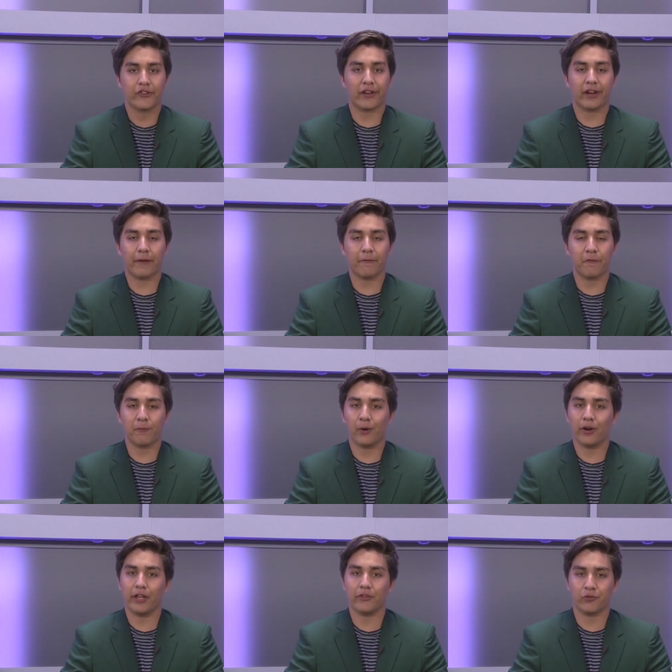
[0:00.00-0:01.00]
Check it out for even
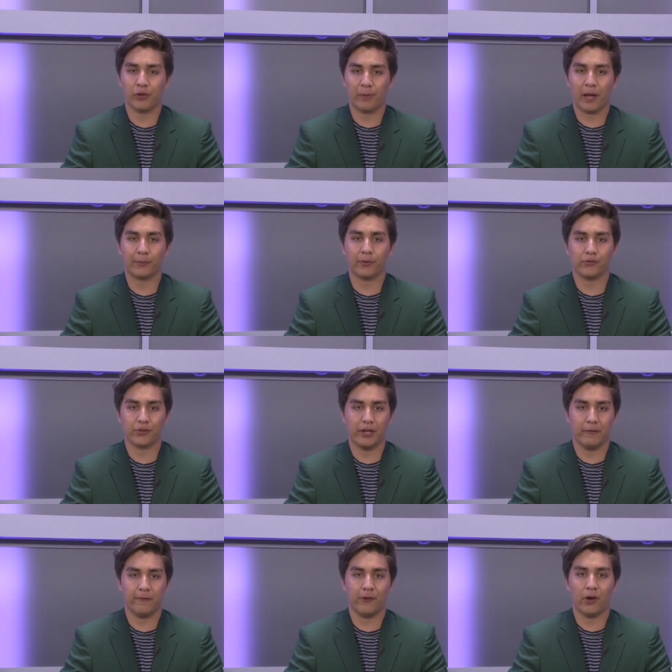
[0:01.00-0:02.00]
more history and pop culture
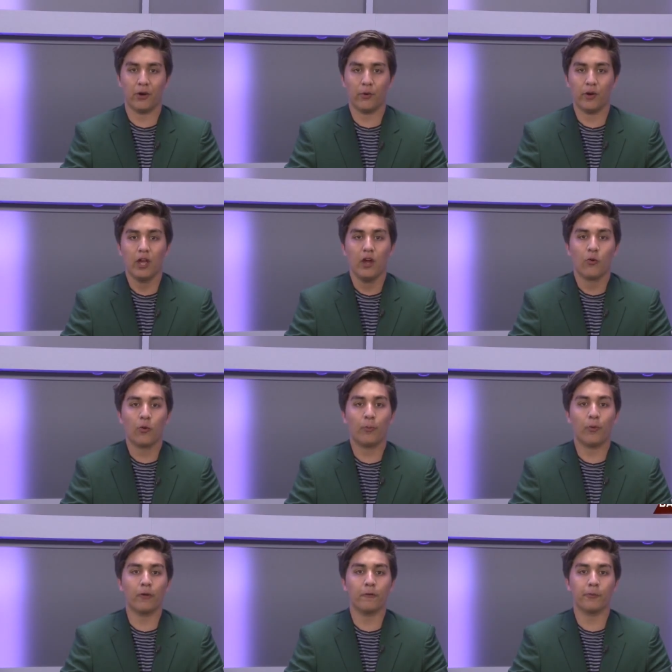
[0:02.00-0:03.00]
info.
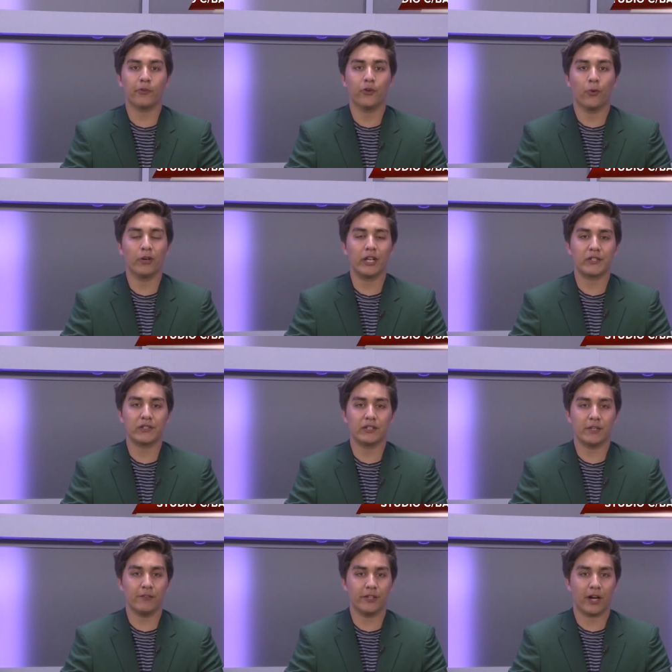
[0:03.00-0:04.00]
Reporting from the Tornation
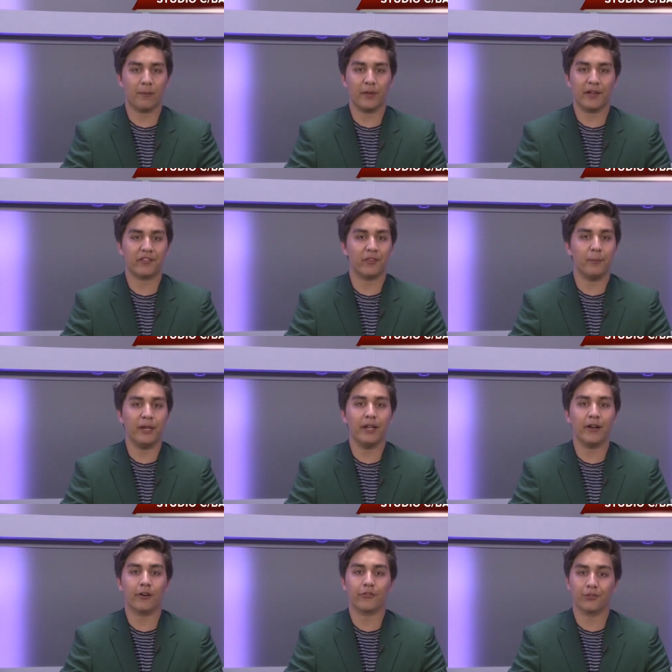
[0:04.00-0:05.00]
TV complex, the
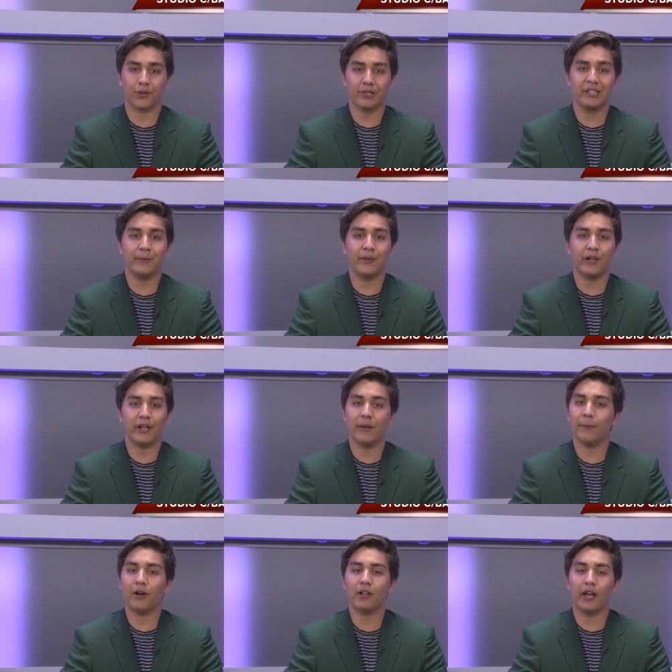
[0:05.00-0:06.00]
Media Arts Learning Community
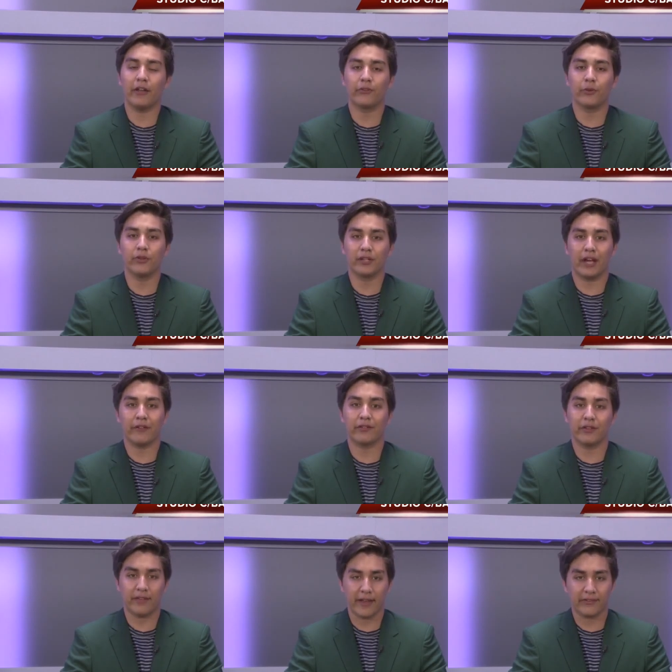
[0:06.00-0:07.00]
at Ball High School in
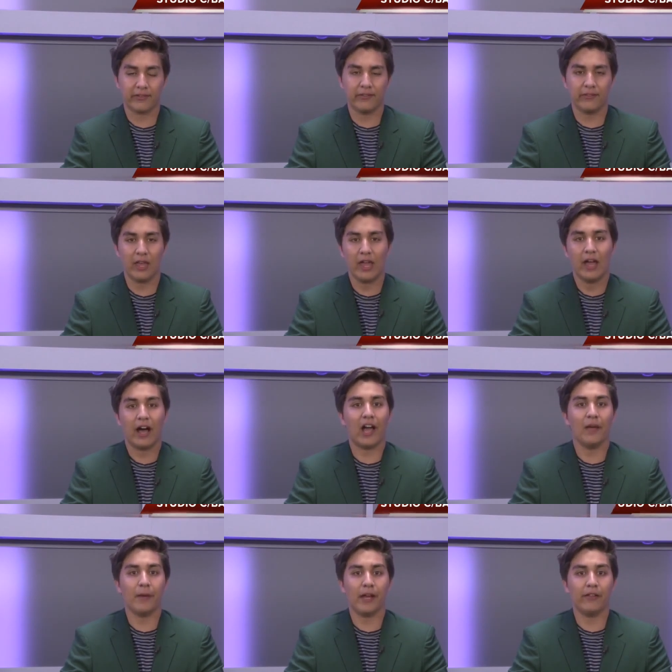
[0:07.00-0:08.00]
Galveston, Texas,
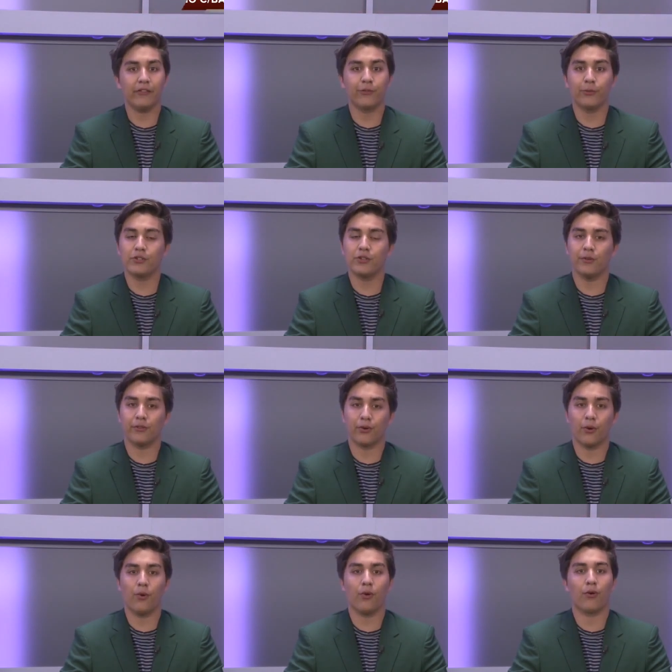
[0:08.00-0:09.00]
I'm Alex, wishing you a
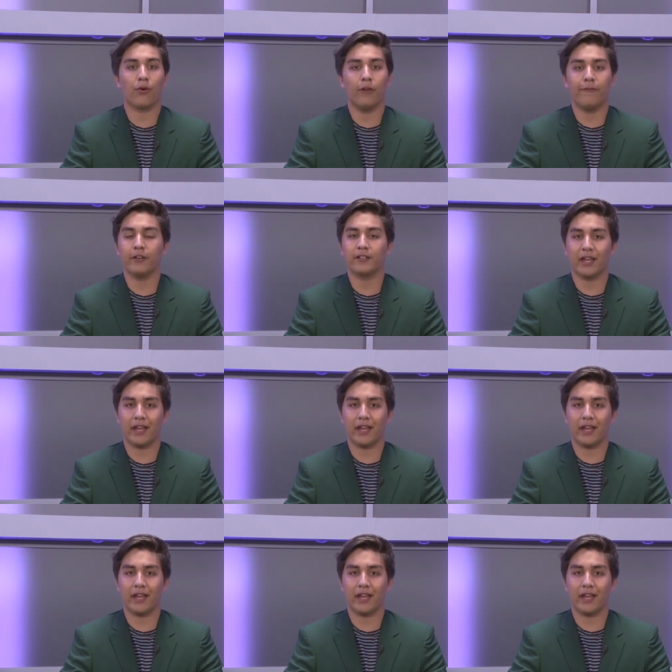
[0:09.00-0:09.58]
terrific